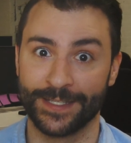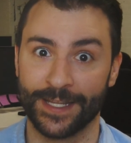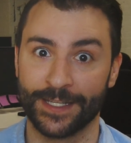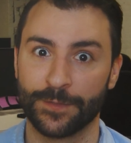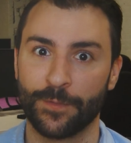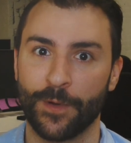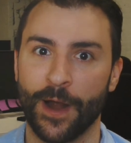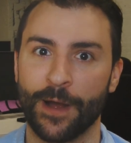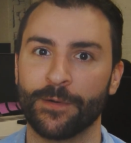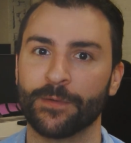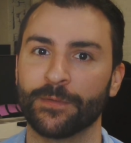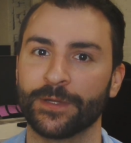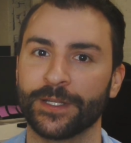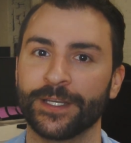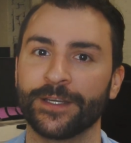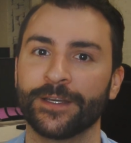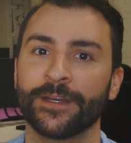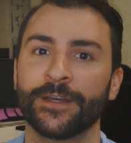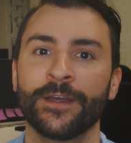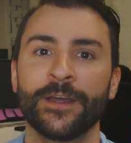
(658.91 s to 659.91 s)
that's
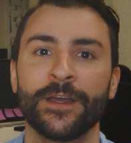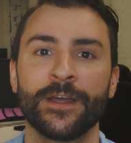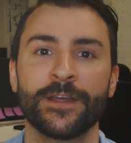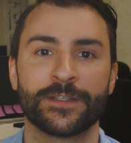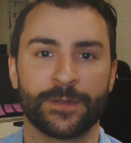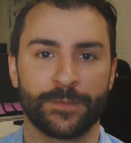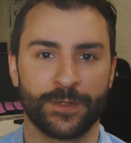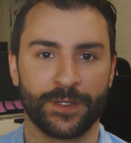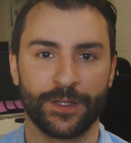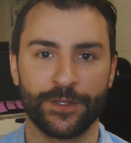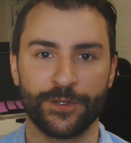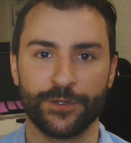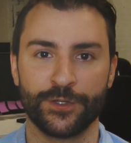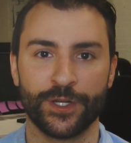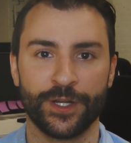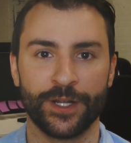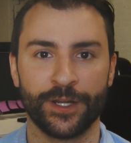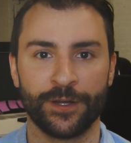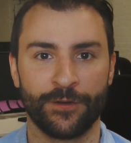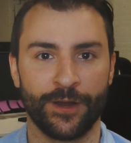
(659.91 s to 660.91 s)
probably something that you
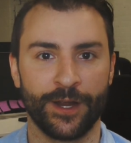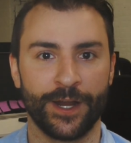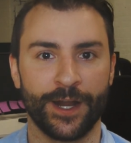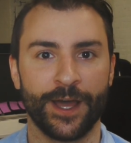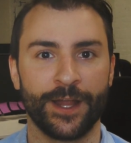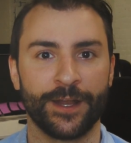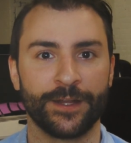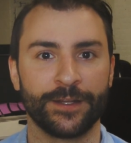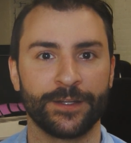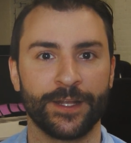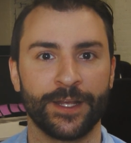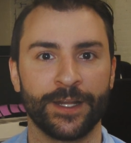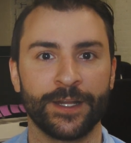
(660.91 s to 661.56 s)
should iterate on and